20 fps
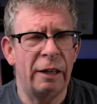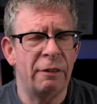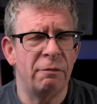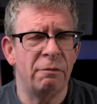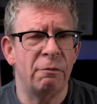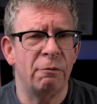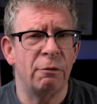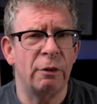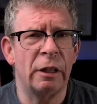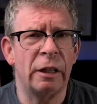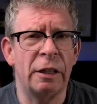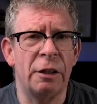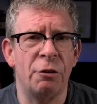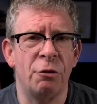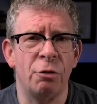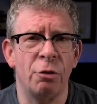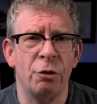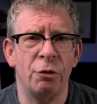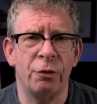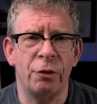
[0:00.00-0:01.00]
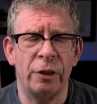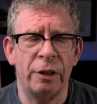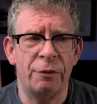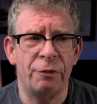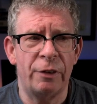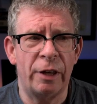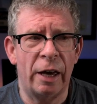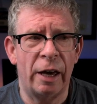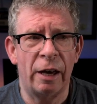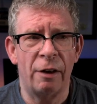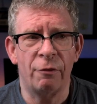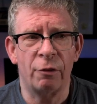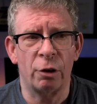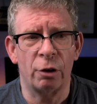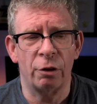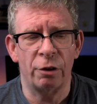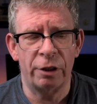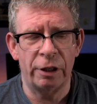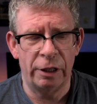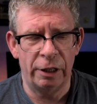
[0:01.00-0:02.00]
And really and truthfully, if you have
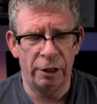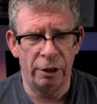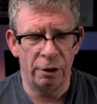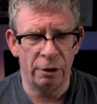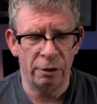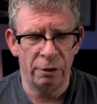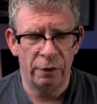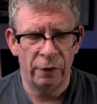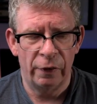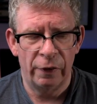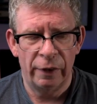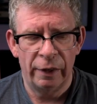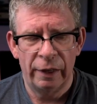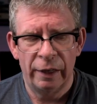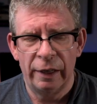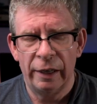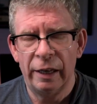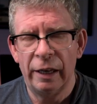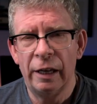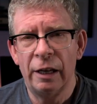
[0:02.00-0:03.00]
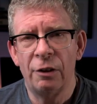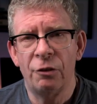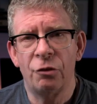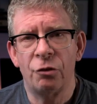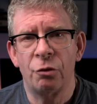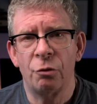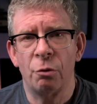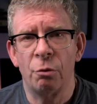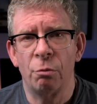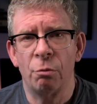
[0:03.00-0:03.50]
a look here, it's